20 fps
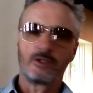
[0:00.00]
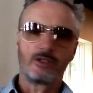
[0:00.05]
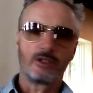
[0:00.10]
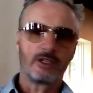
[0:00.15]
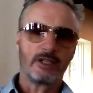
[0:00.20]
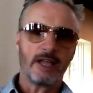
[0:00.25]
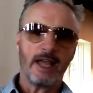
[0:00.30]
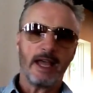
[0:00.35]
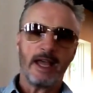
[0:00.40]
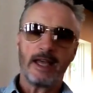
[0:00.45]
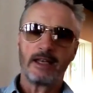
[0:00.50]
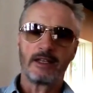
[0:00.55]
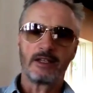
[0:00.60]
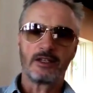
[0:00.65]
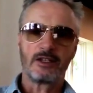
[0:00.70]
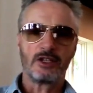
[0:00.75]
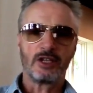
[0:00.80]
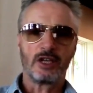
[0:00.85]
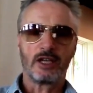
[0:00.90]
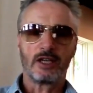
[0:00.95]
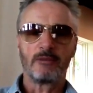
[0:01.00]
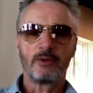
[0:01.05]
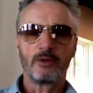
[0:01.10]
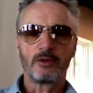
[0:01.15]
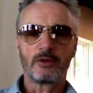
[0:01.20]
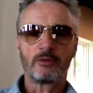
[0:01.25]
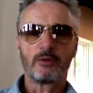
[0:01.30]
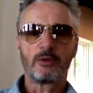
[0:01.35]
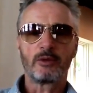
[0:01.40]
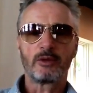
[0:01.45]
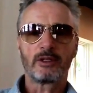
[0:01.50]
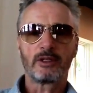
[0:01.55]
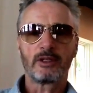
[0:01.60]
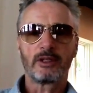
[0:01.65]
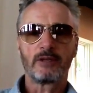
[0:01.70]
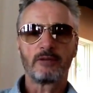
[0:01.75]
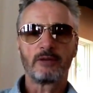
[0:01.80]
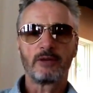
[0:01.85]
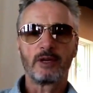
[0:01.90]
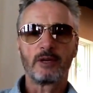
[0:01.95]
headless chicken motorsport.
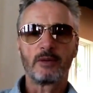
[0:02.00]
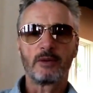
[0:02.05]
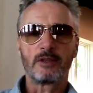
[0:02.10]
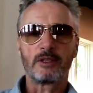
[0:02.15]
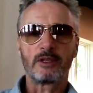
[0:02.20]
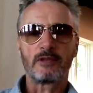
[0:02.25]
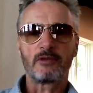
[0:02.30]
It really was.